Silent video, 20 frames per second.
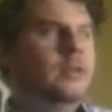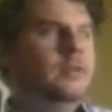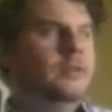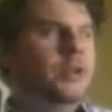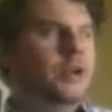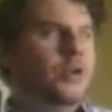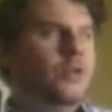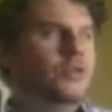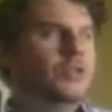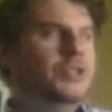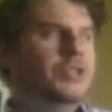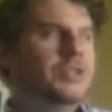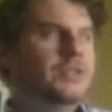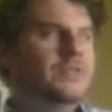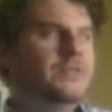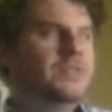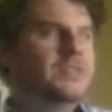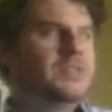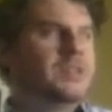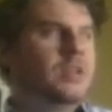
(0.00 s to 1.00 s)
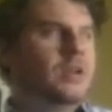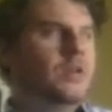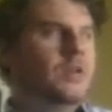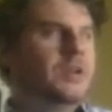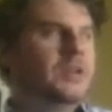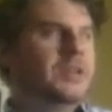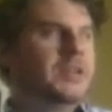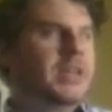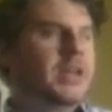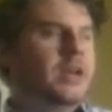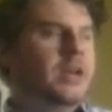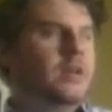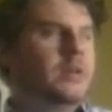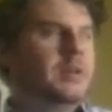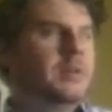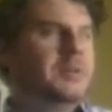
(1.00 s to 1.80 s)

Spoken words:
notion of slowing down.